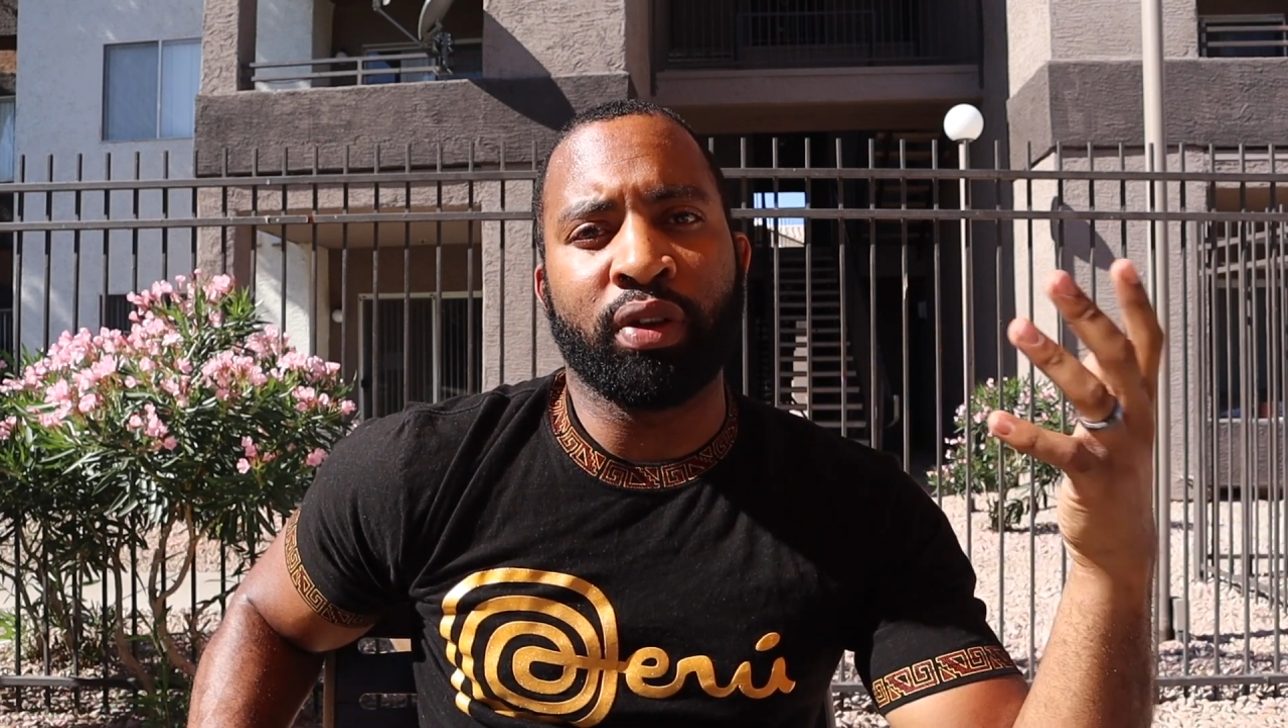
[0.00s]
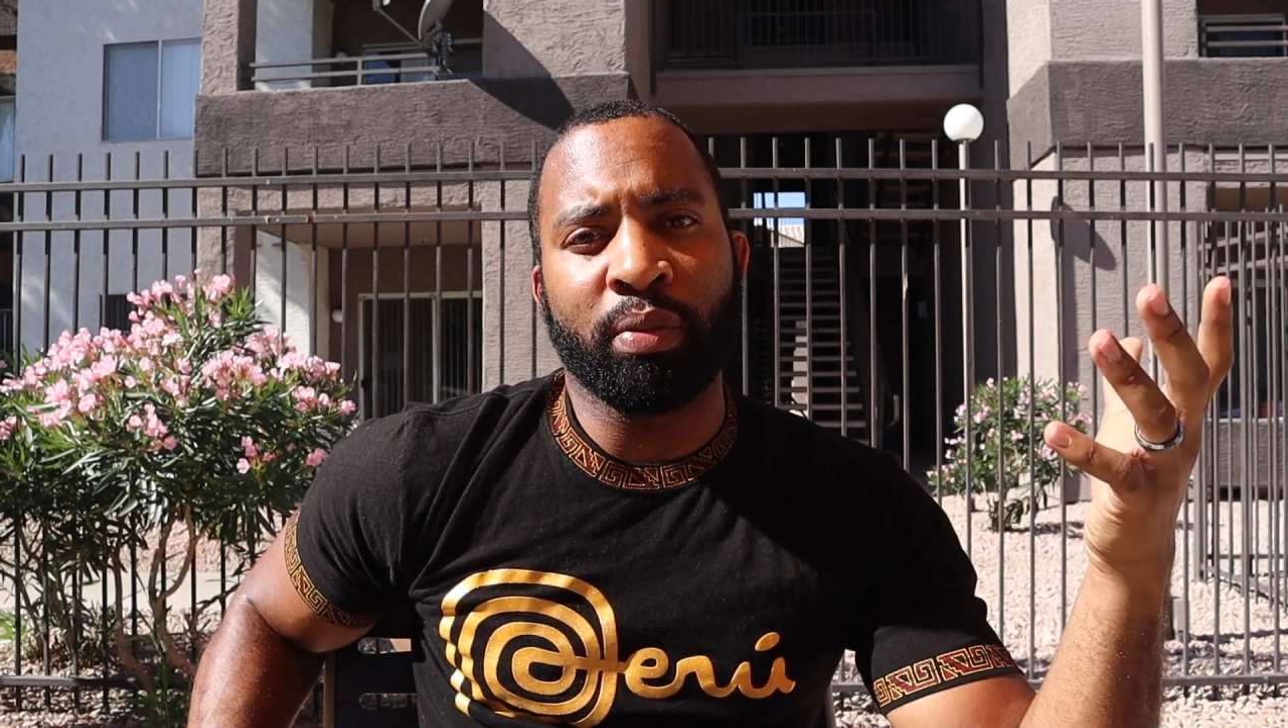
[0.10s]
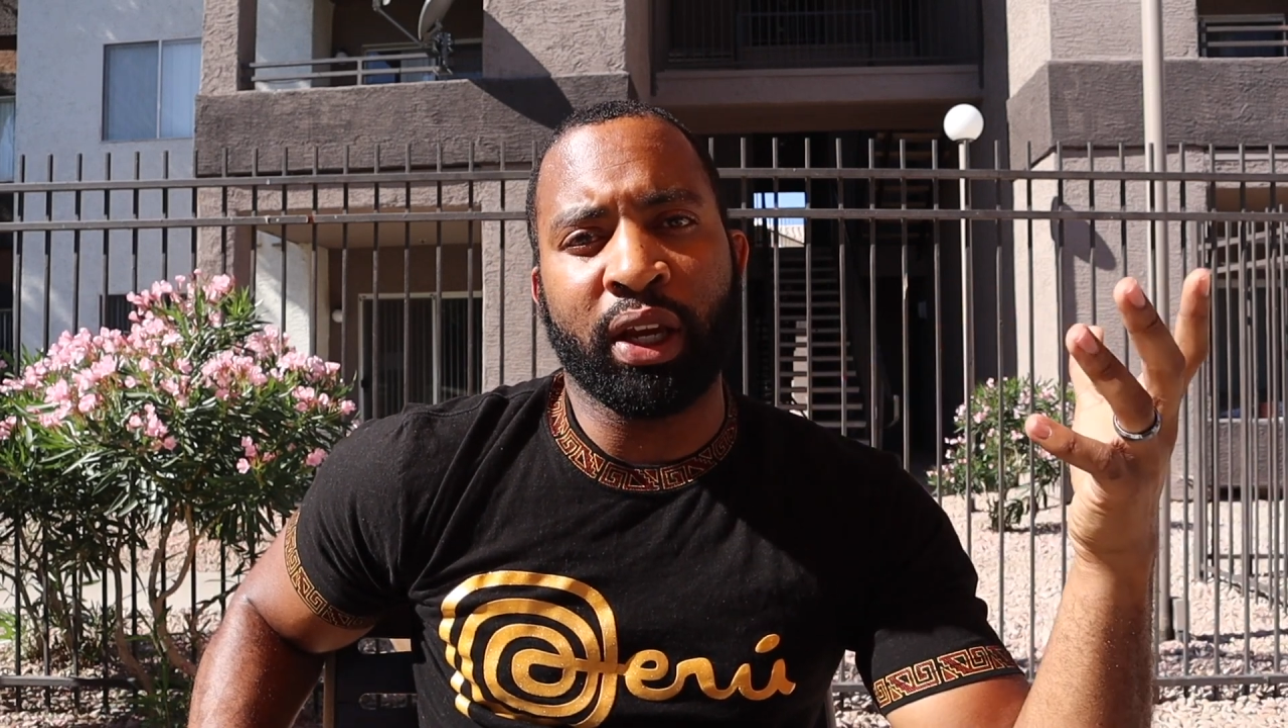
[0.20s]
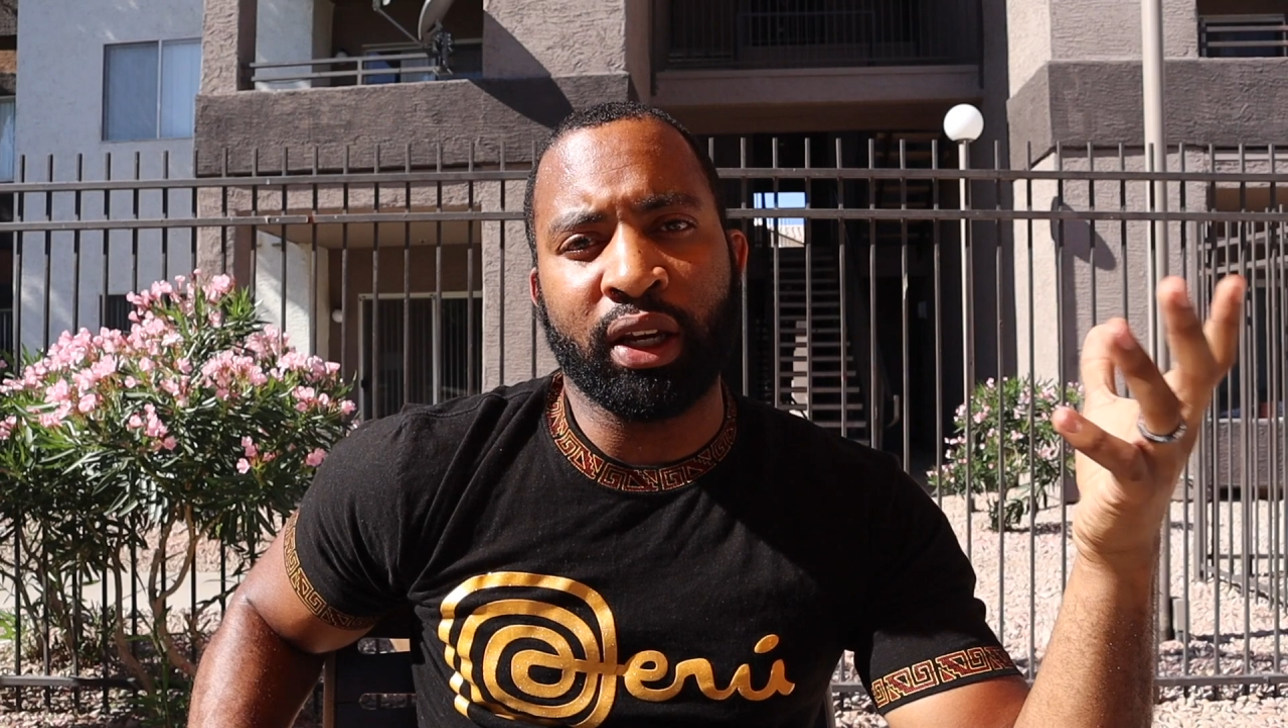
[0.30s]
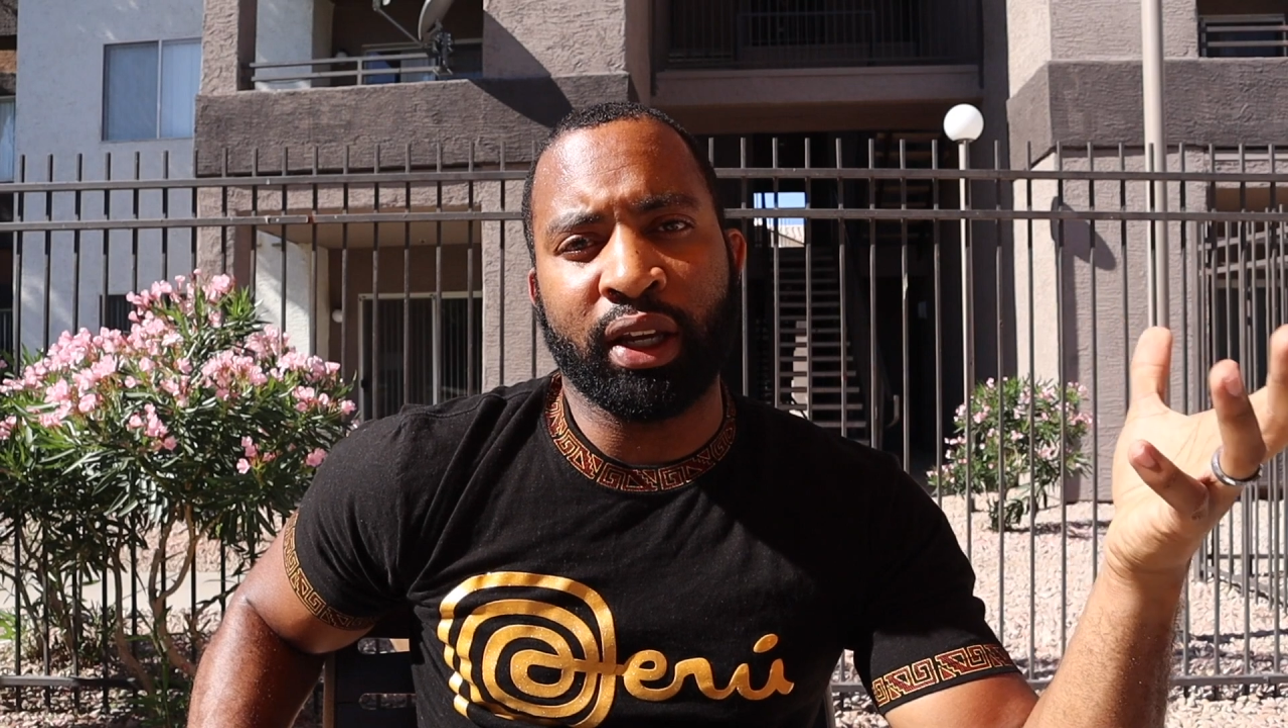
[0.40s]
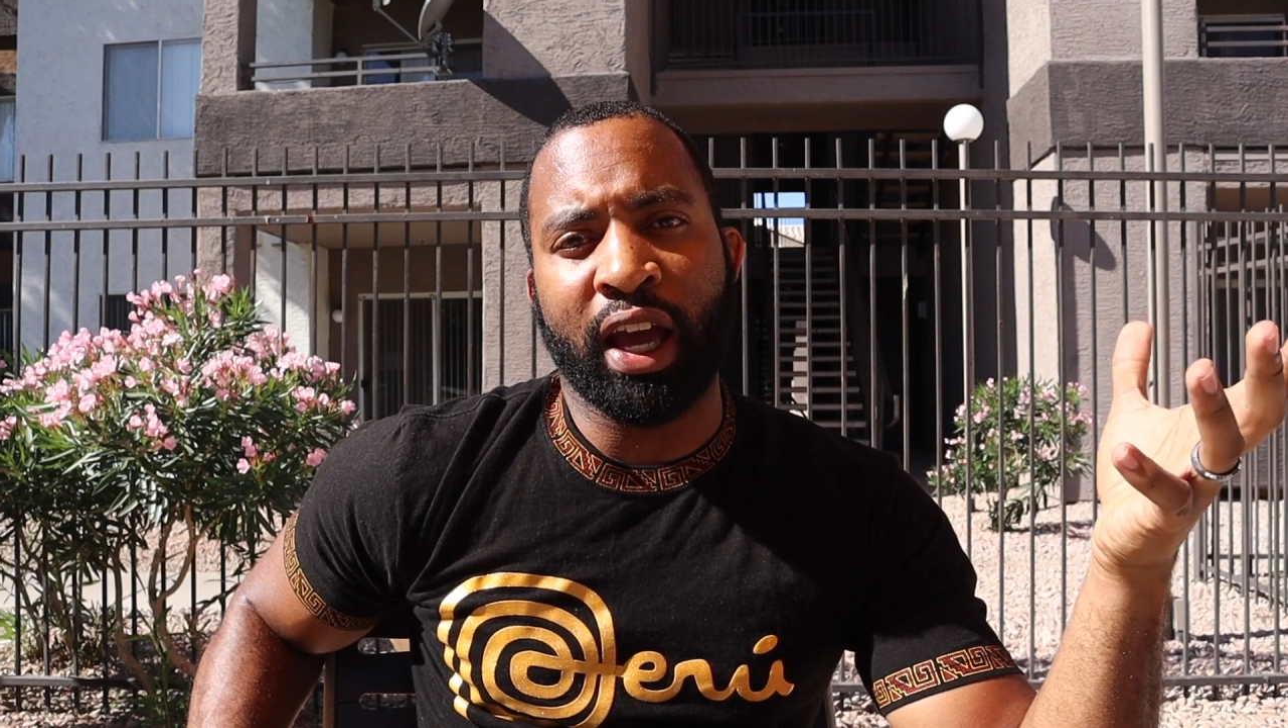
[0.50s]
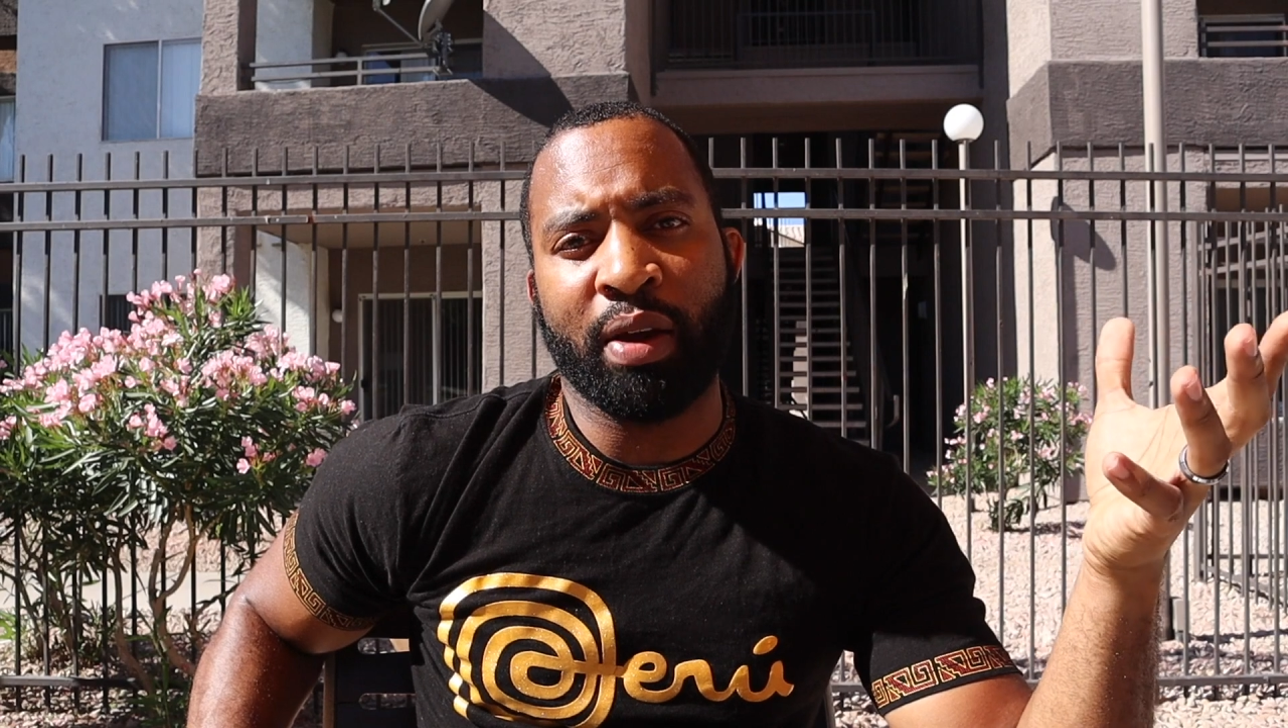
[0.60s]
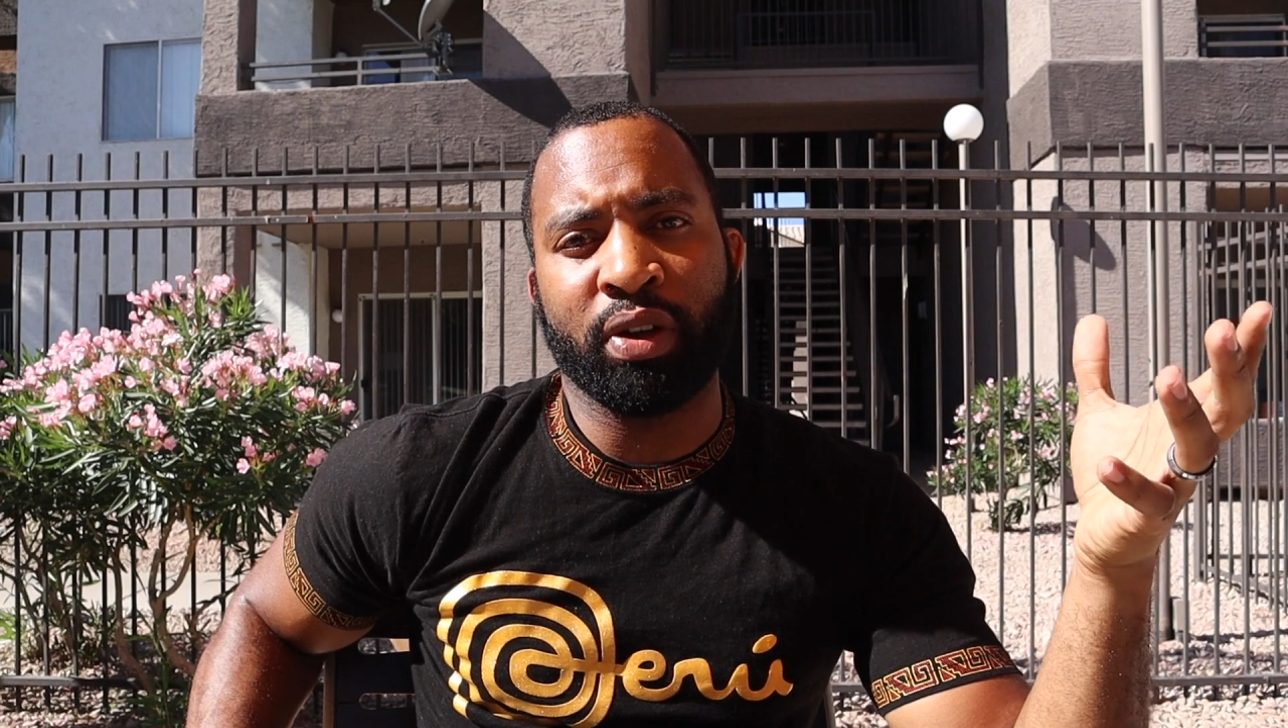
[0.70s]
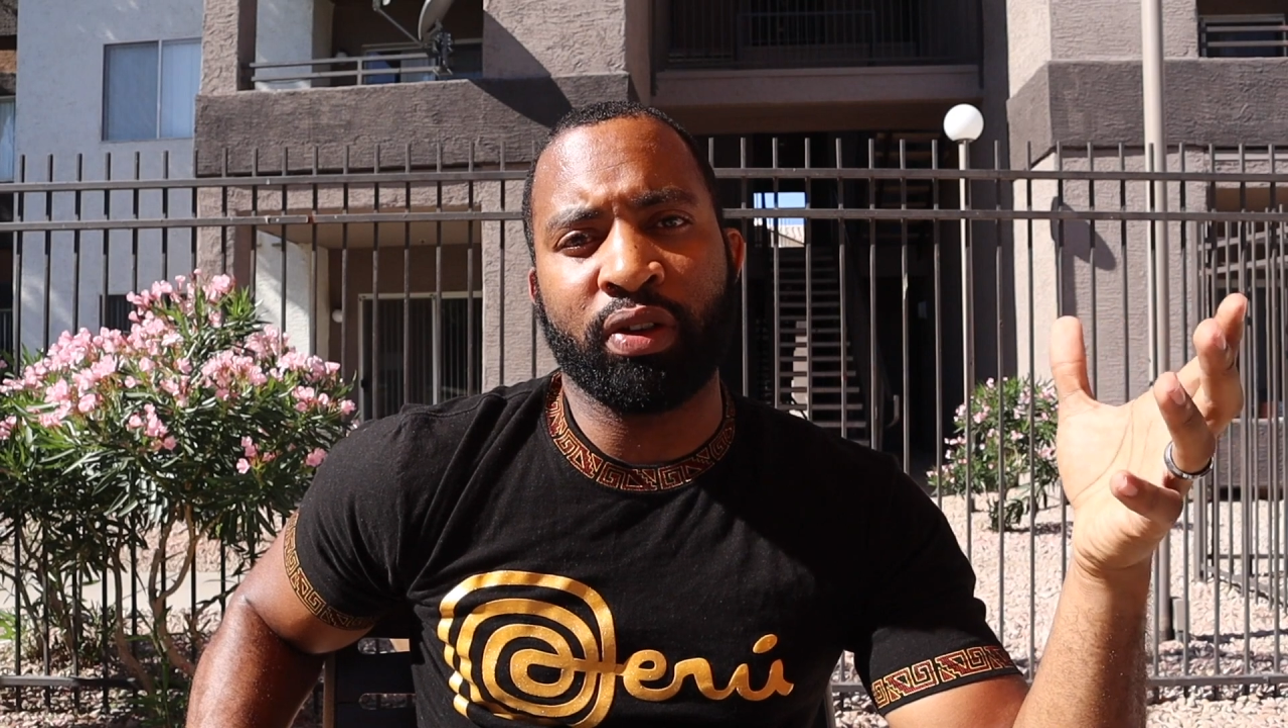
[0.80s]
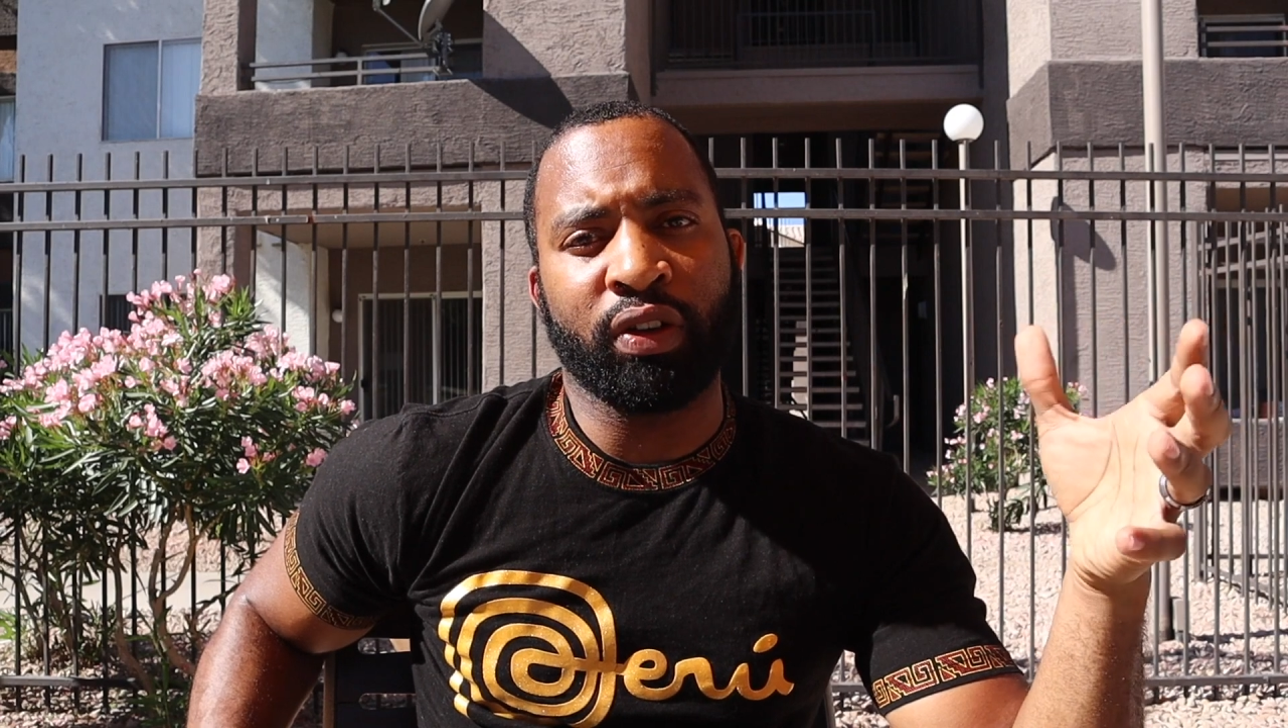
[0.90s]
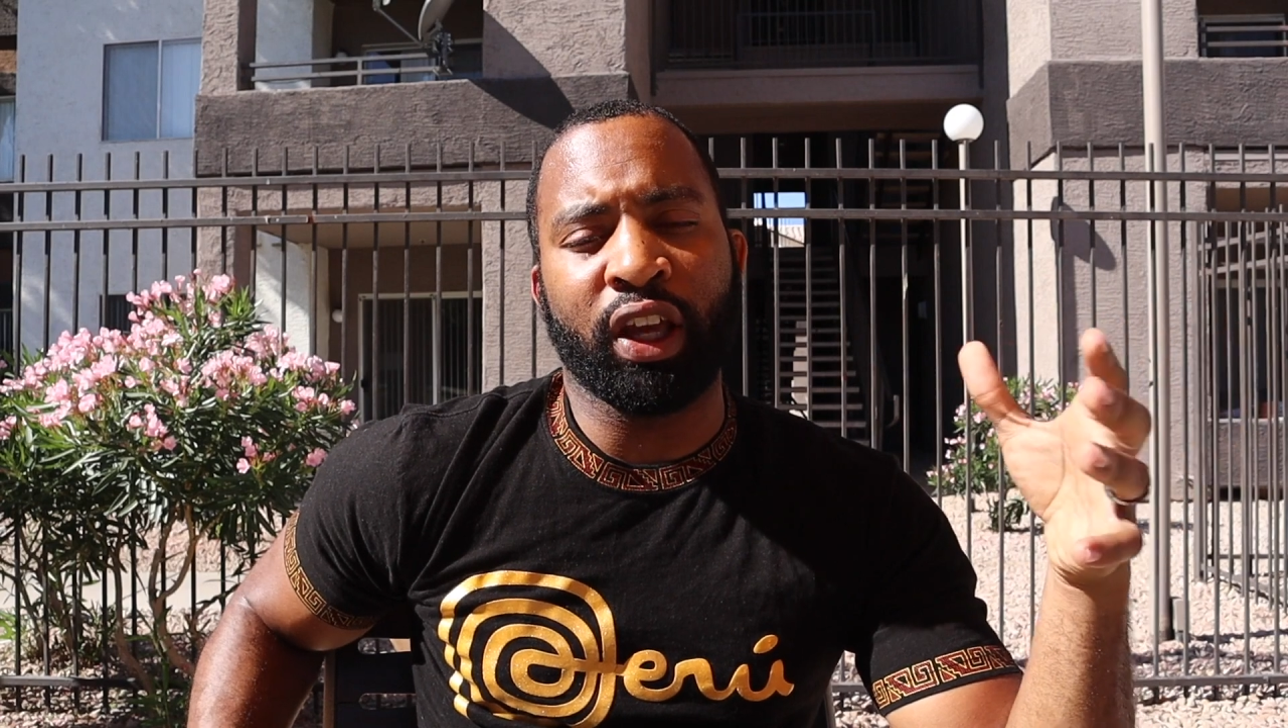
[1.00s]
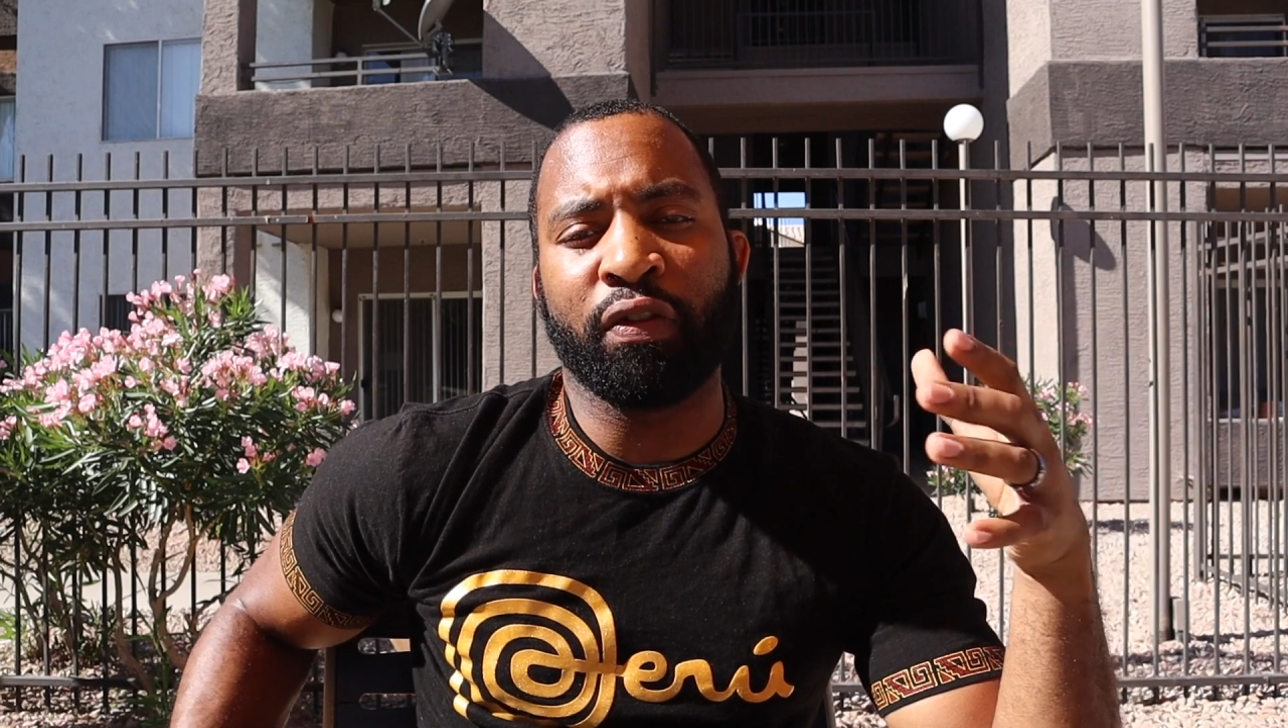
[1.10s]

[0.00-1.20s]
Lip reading: the main cabin